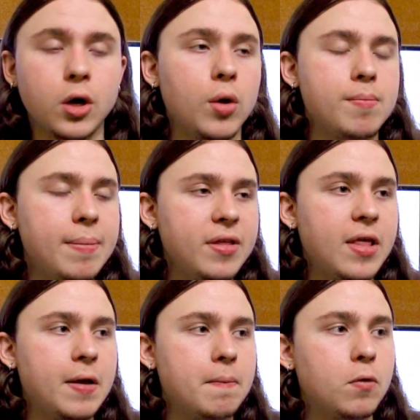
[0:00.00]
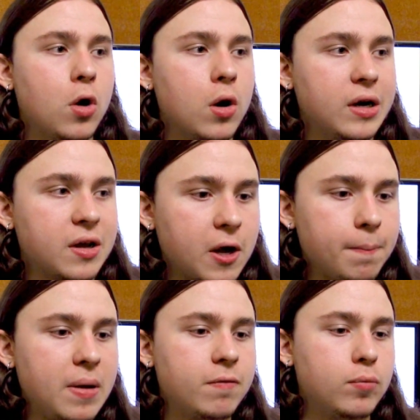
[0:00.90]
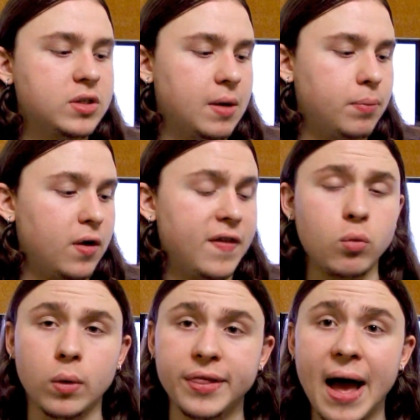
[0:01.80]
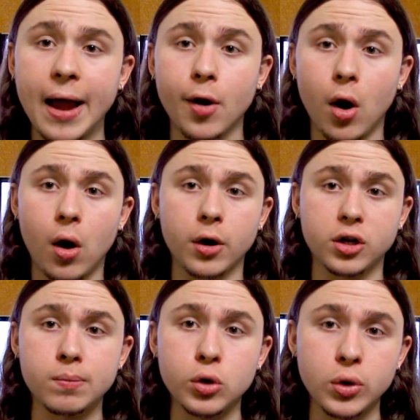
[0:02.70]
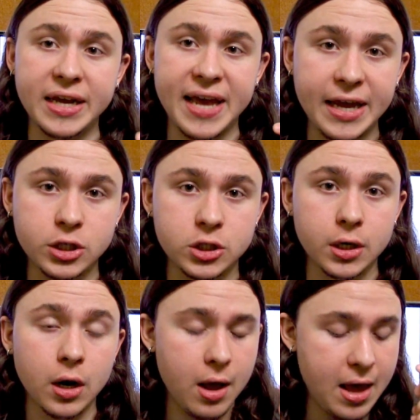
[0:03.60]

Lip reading: you know, and maybe they are in competitive multiplayer and they rely on communication,